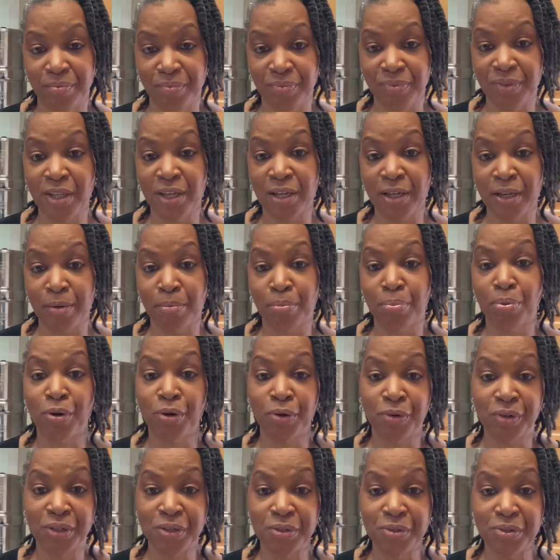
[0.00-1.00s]
that
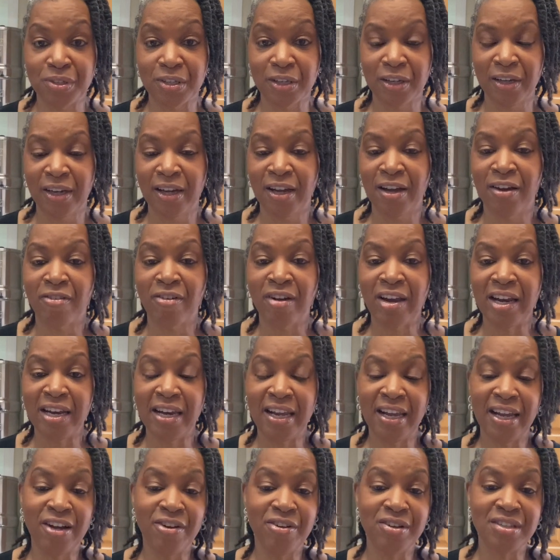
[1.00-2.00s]
produce. Right
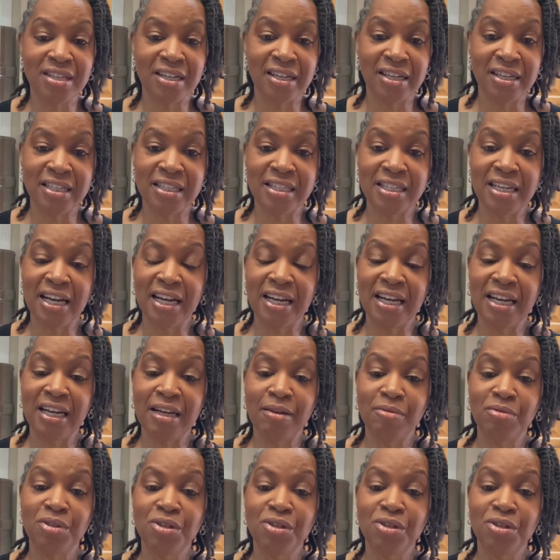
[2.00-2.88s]
now is a good time